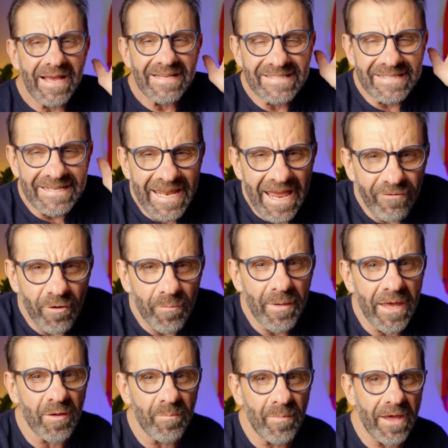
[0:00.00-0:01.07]
has never
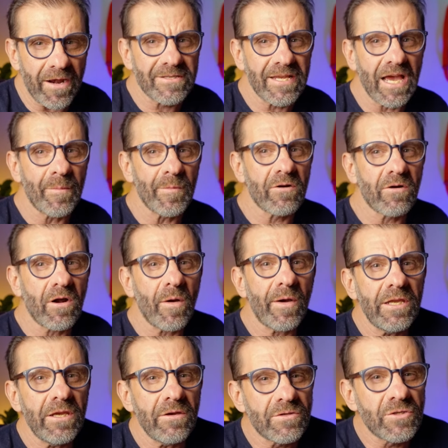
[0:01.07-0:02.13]
been a better time to grow
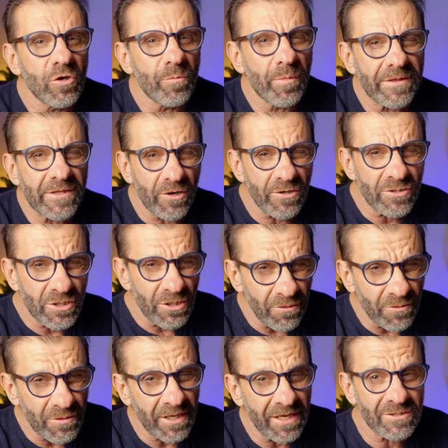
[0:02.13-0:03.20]
on YouTube, but there are
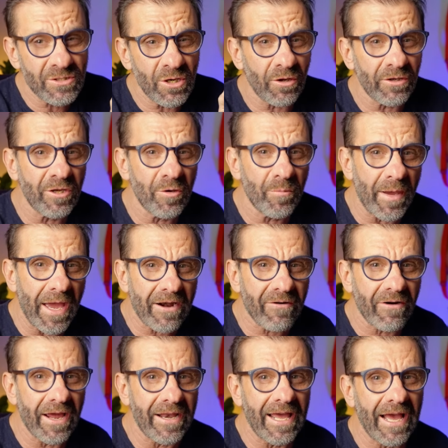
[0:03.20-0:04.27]
two things holding you
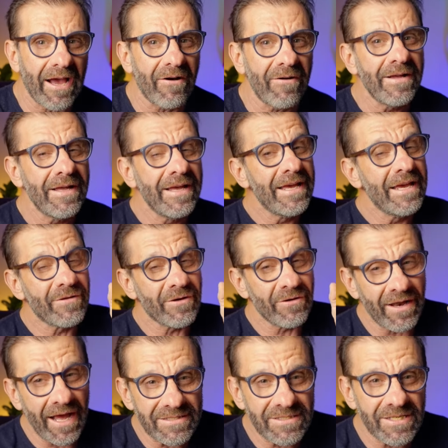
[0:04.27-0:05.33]
back right now if you're
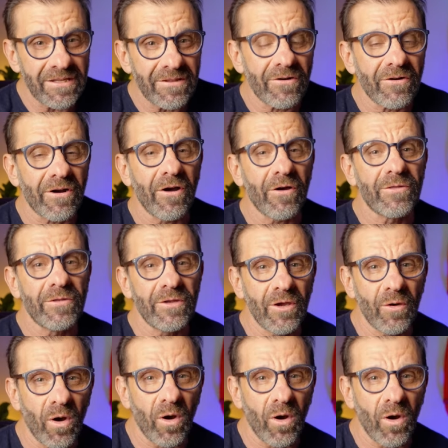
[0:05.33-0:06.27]
not seeing the growth you